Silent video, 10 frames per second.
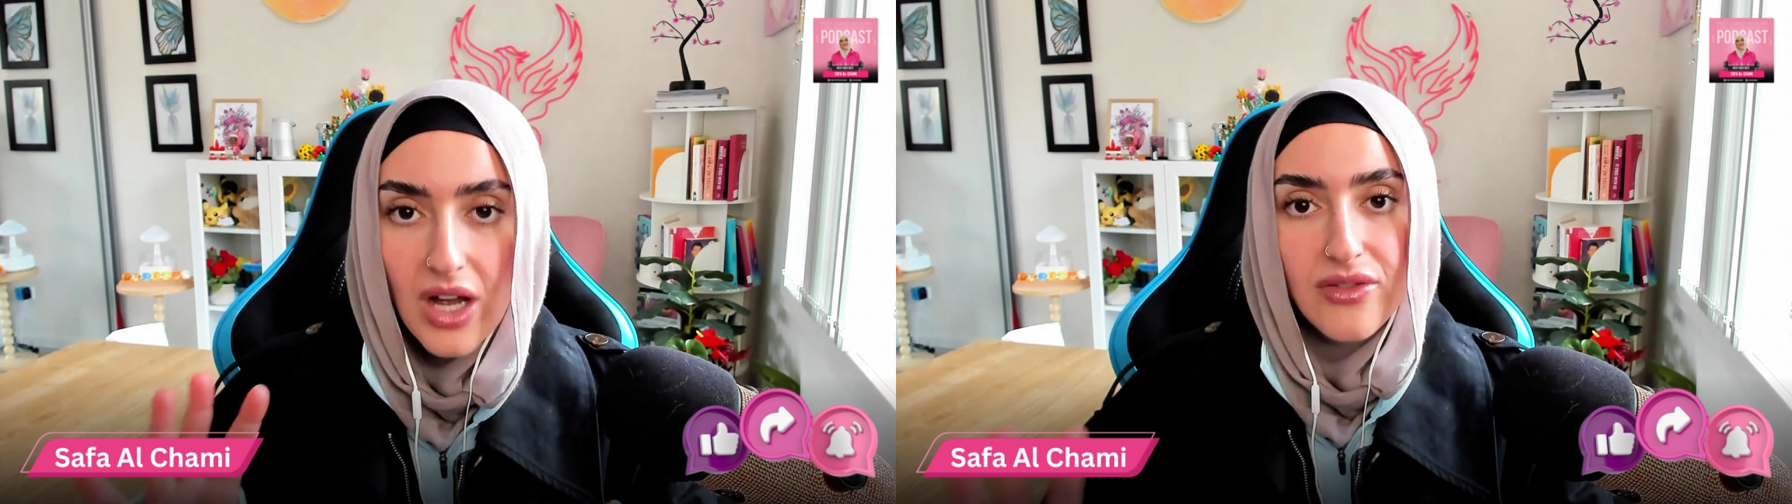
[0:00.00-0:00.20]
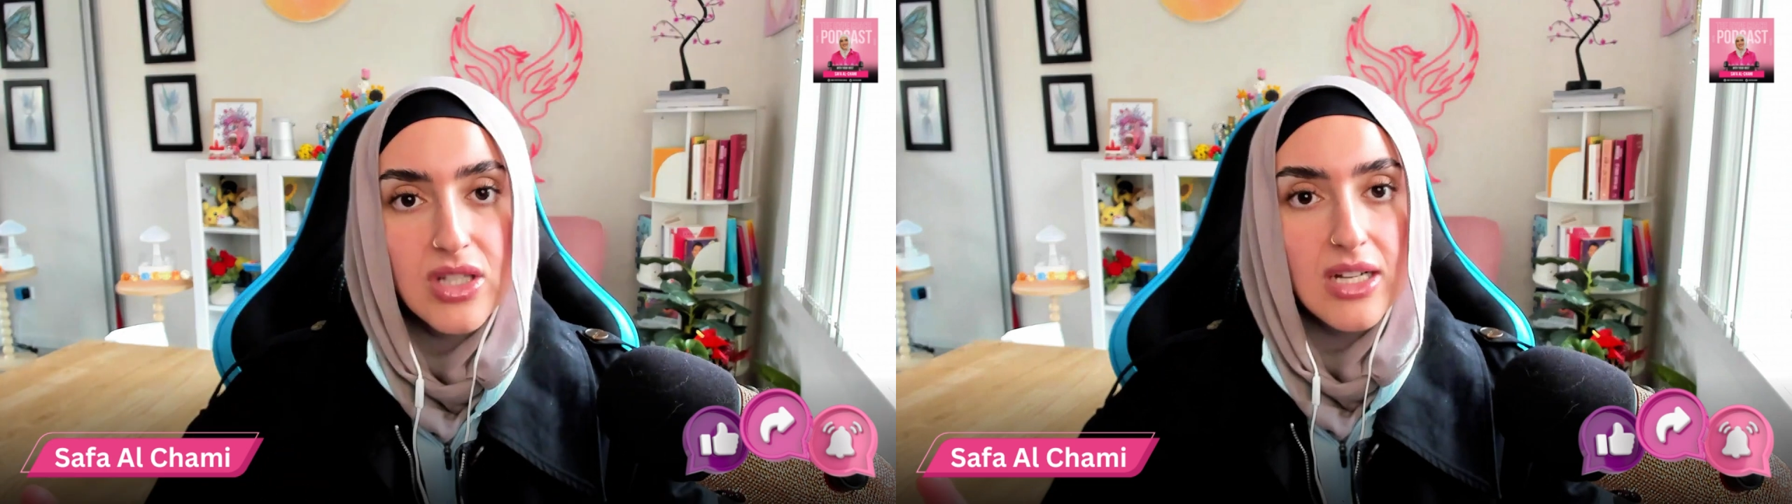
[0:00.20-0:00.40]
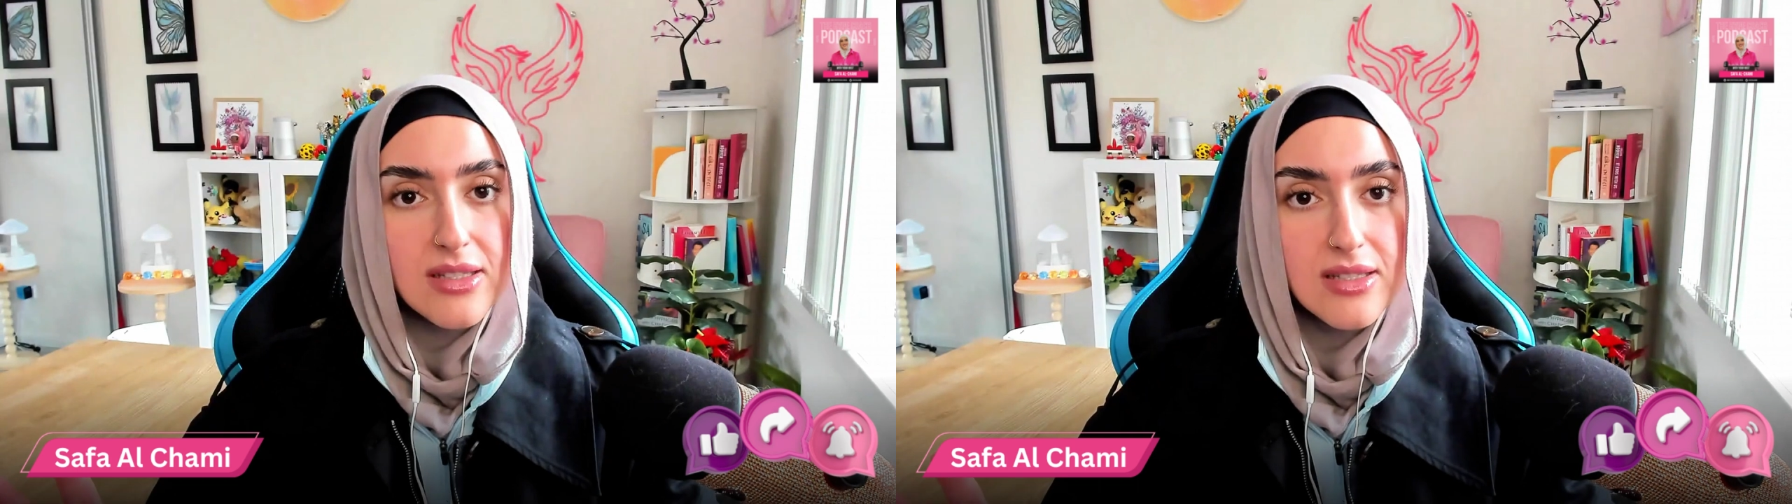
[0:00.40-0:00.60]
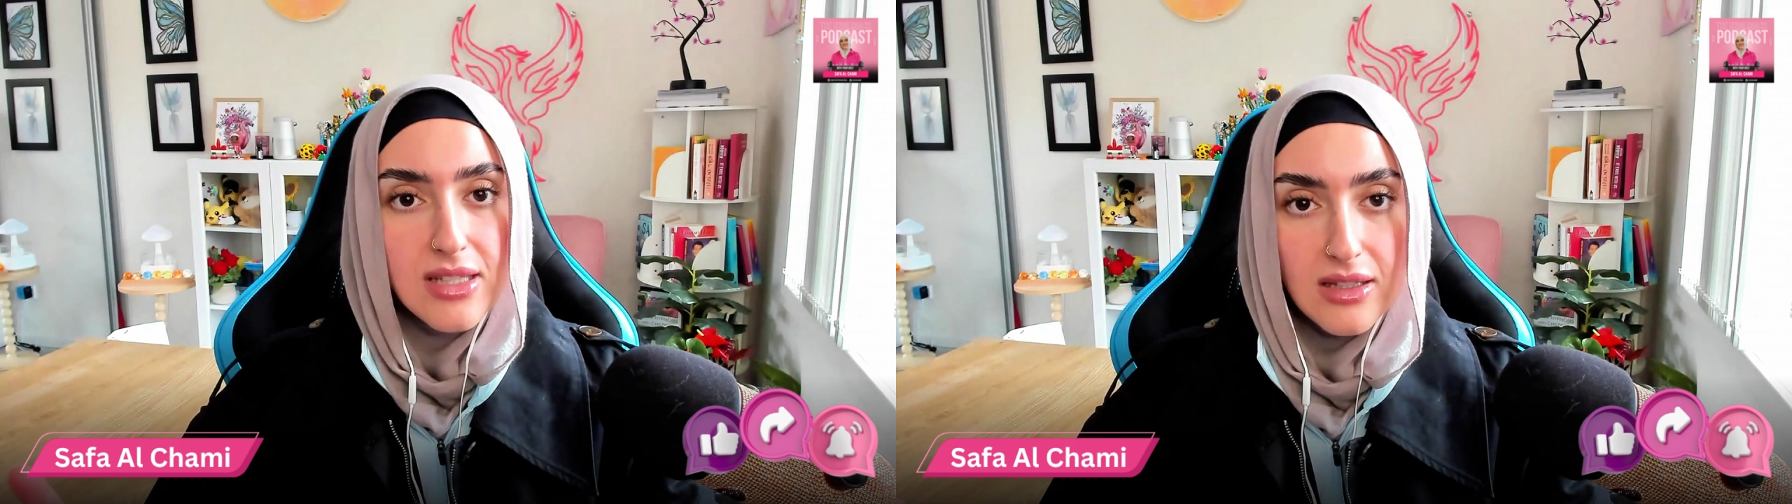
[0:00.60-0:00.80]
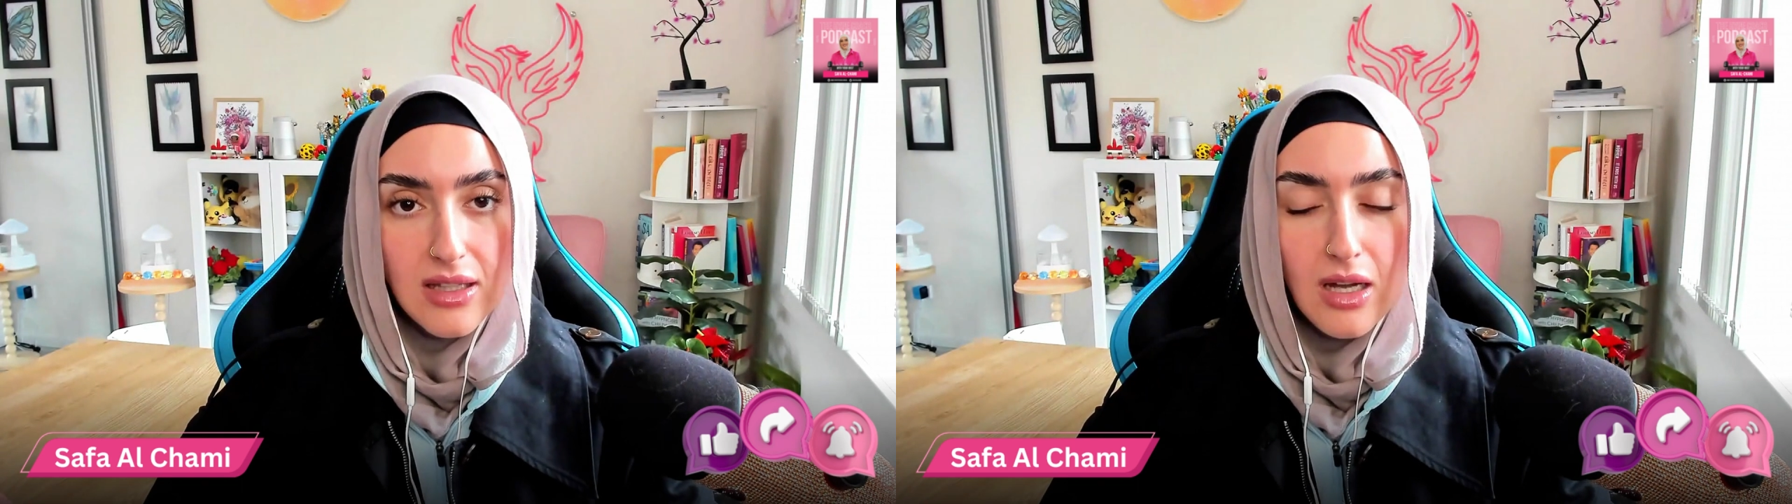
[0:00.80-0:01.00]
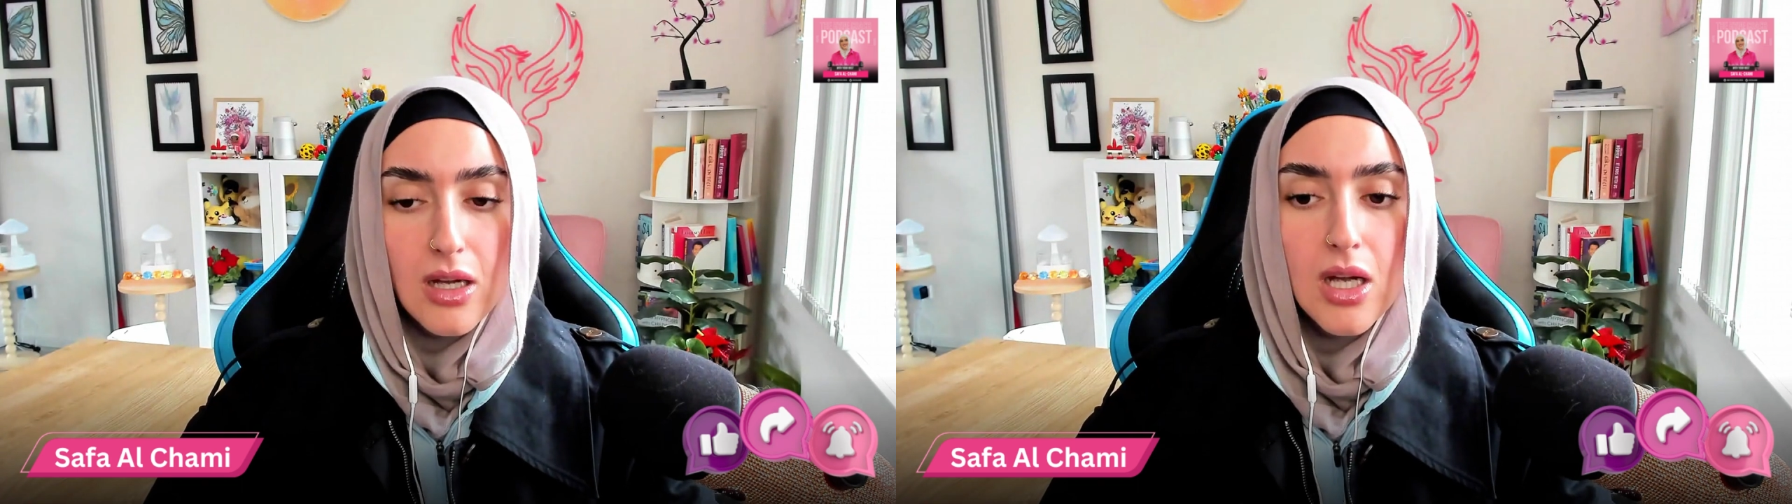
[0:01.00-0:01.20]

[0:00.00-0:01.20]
have to understand that.